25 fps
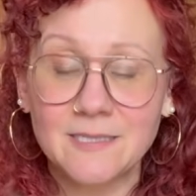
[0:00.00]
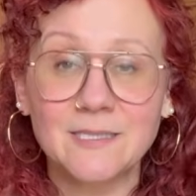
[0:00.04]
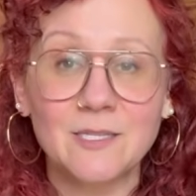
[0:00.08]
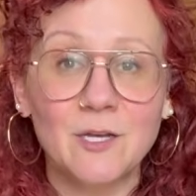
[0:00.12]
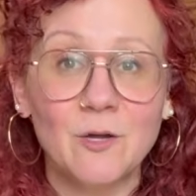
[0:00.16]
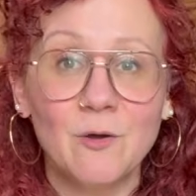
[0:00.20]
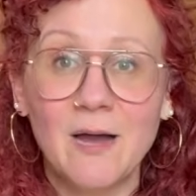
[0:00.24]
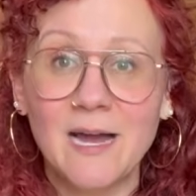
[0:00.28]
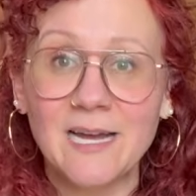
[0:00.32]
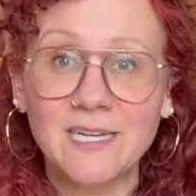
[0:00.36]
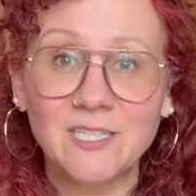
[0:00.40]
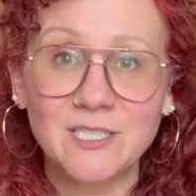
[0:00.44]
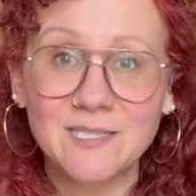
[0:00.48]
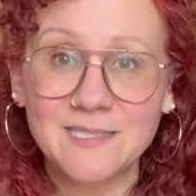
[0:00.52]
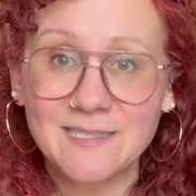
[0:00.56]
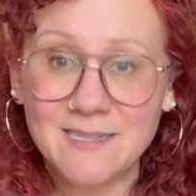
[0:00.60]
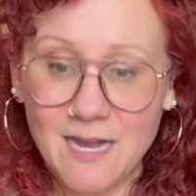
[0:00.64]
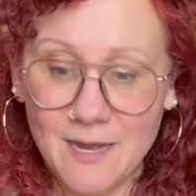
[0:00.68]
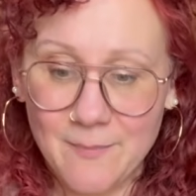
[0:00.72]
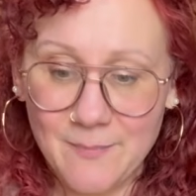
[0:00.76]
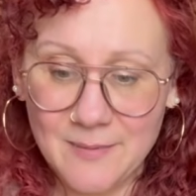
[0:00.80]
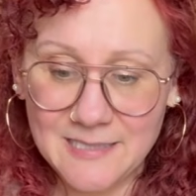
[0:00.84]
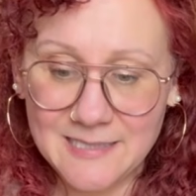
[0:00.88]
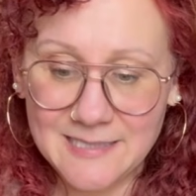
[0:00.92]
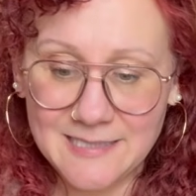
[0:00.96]
So I just
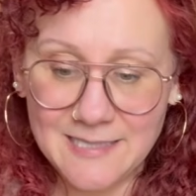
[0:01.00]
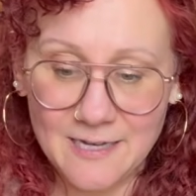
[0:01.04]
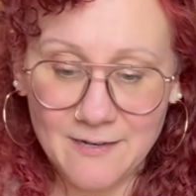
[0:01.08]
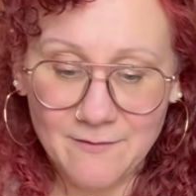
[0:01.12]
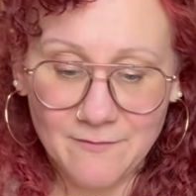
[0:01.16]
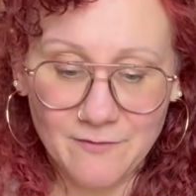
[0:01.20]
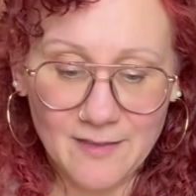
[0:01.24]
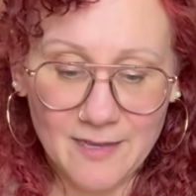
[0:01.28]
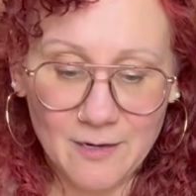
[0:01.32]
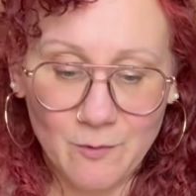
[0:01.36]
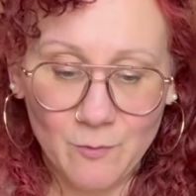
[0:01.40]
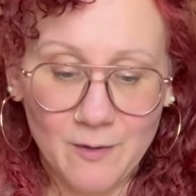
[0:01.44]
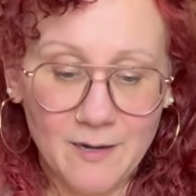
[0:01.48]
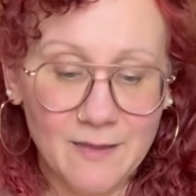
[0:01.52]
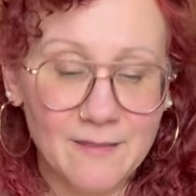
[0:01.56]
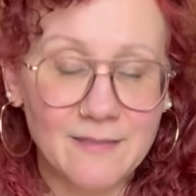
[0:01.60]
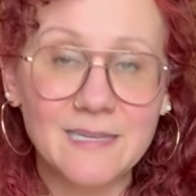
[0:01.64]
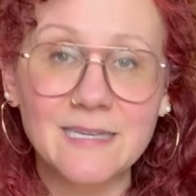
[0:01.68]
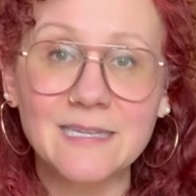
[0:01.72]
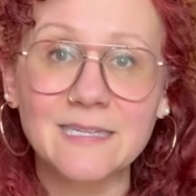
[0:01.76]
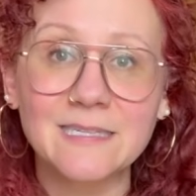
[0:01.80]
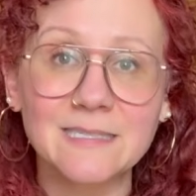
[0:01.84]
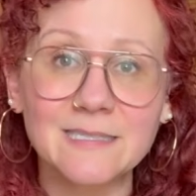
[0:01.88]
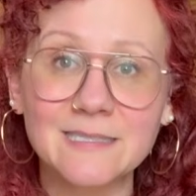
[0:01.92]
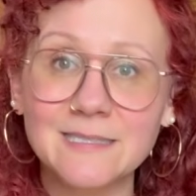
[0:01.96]
got myself like one of
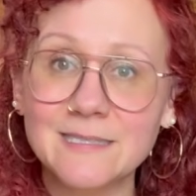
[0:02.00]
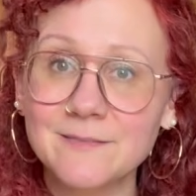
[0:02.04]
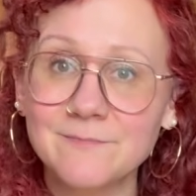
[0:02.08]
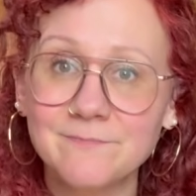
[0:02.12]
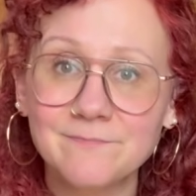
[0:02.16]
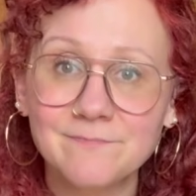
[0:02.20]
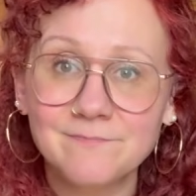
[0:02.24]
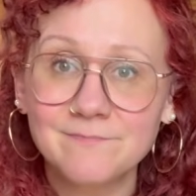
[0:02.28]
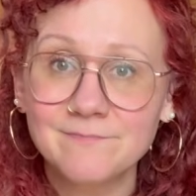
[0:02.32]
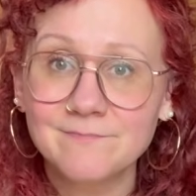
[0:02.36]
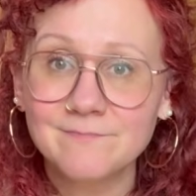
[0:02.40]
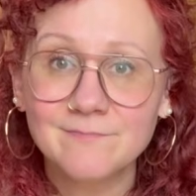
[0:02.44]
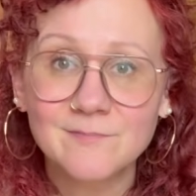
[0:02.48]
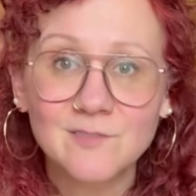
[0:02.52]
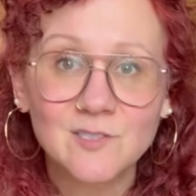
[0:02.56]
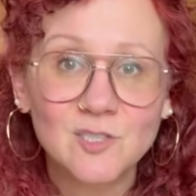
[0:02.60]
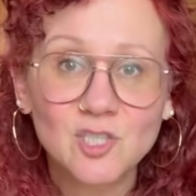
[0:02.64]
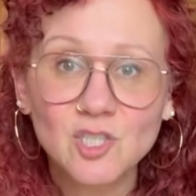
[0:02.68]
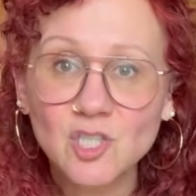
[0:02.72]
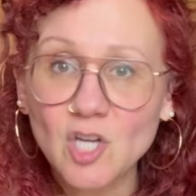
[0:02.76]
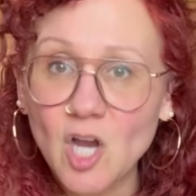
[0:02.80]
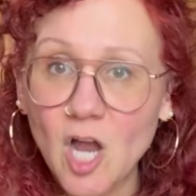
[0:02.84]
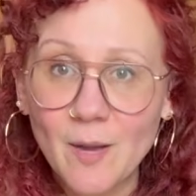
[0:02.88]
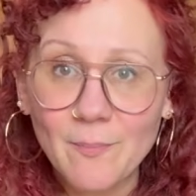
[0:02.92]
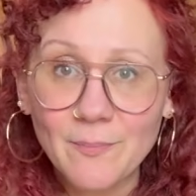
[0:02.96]
these
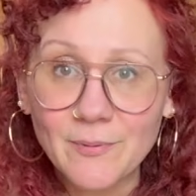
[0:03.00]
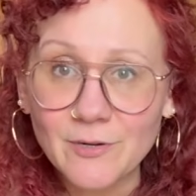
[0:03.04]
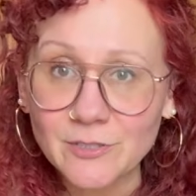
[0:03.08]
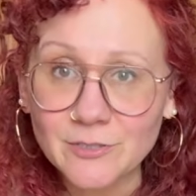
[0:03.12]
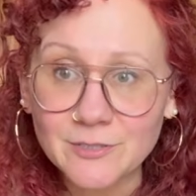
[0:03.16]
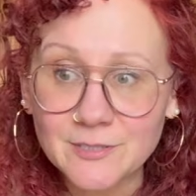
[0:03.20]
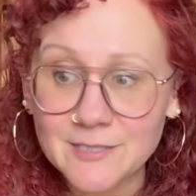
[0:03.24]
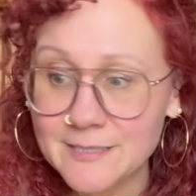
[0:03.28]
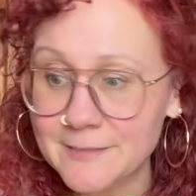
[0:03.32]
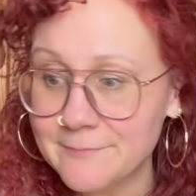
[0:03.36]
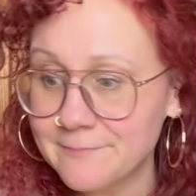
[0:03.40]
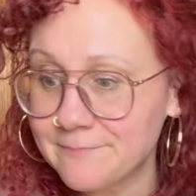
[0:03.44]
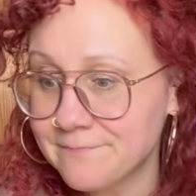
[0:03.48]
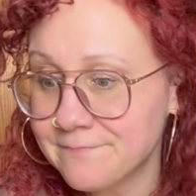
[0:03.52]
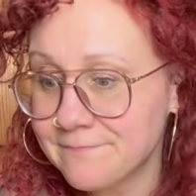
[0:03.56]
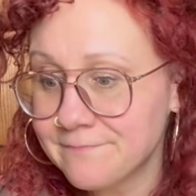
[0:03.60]
choppers.